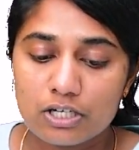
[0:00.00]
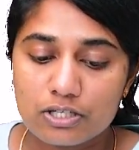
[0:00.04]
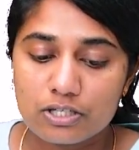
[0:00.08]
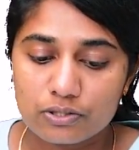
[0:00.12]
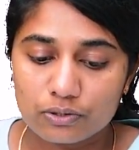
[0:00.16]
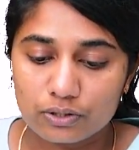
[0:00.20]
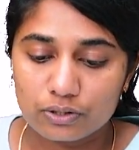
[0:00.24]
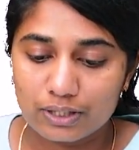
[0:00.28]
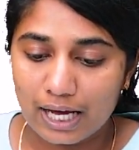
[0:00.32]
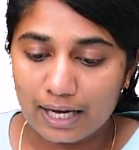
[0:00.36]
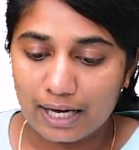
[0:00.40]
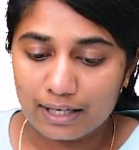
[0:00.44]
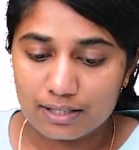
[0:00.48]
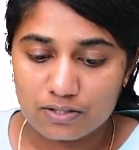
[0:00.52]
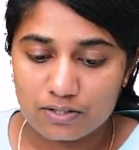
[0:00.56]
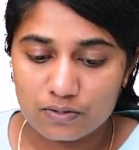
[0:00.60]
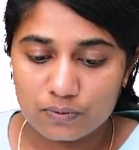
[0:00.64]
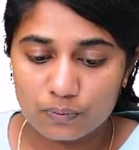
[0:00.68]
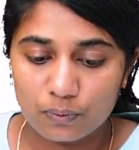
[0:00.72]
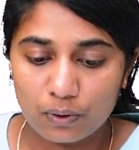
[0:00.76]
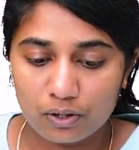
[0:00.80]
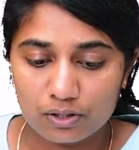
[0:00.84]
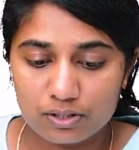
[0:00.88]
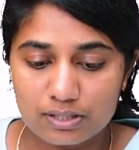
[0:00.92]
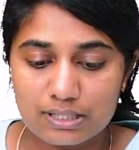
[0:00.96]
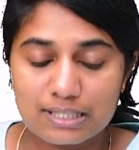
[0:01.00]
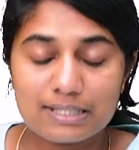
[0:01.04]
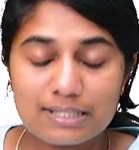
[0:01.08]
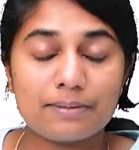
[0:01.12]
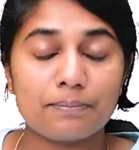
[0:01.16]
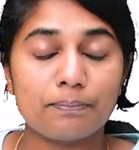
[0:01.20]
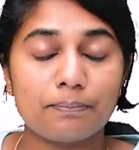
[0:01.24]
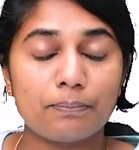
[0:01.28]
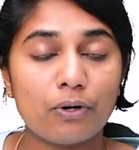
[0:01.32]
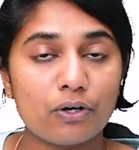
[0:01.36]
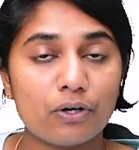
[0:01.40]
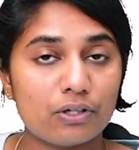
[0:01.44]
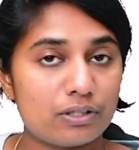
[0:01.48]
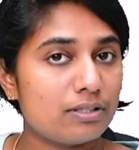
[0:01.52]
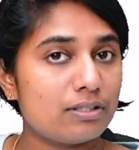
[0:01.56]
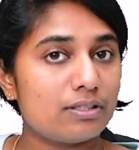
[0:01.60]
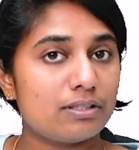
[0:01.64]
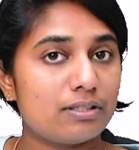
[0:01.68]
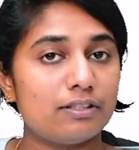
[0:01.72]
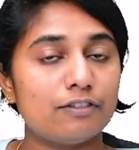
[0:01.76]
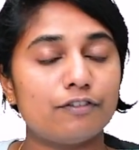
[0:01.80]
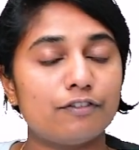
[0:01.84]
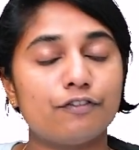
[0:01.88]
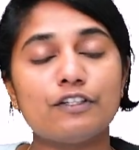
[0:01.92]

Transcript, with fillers: So that's what is important.